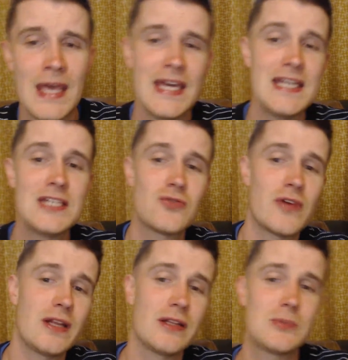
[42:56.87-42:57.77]

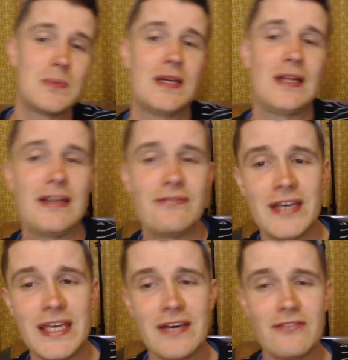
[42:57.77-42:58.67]
Israel has been living
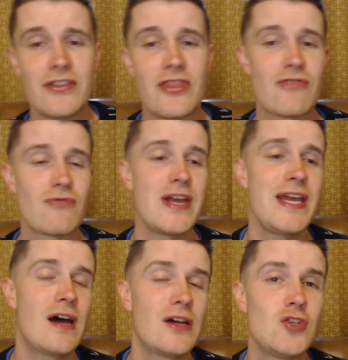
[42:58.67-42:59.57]
here for
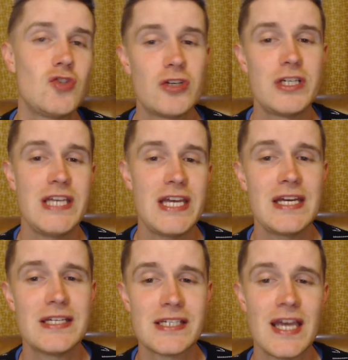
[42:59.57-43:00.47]
300
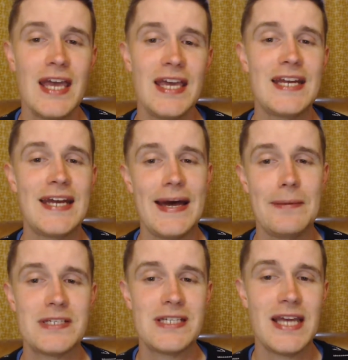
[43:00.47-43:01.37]
years,
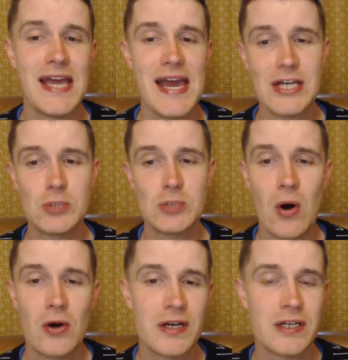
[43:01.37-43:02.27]
inhabiting
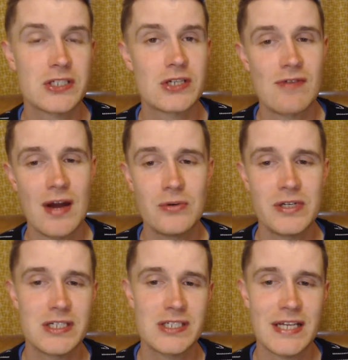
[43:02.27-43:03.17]
Heshbon and its
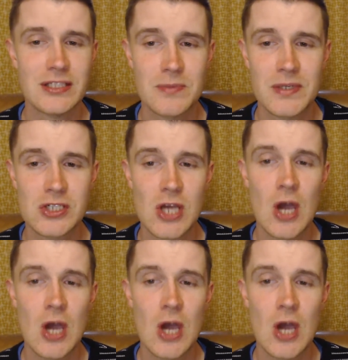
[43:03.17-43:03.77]
surrounding settlements,